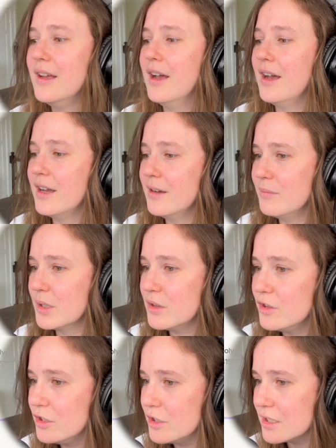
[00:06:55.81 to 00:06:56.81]
But
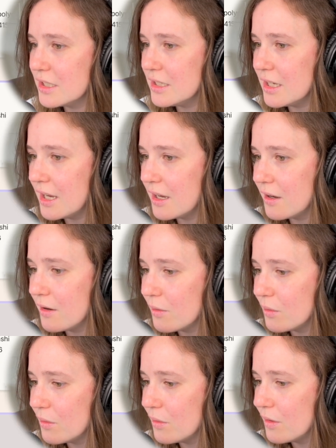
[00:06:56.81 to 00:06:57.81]
look at
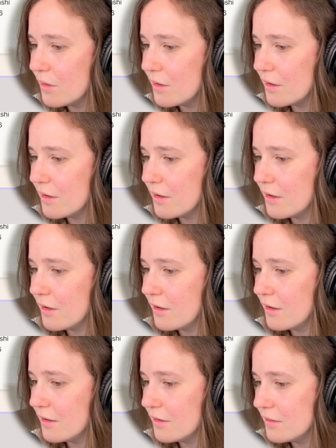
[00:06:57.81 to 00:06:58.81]
how
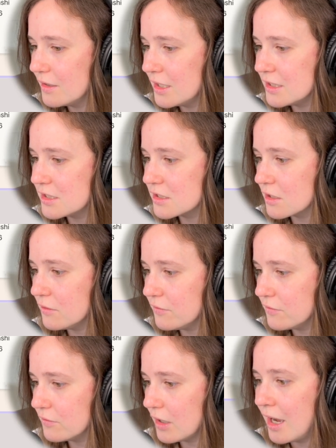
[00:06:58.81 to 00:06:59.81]
it's so,
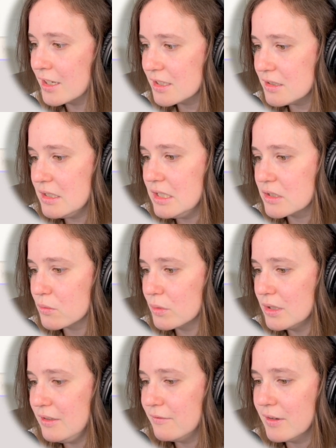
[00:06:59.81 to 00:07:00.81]
honestly, it's
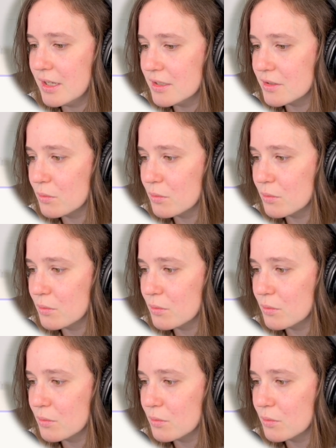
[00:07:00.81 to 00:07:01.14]
really fun to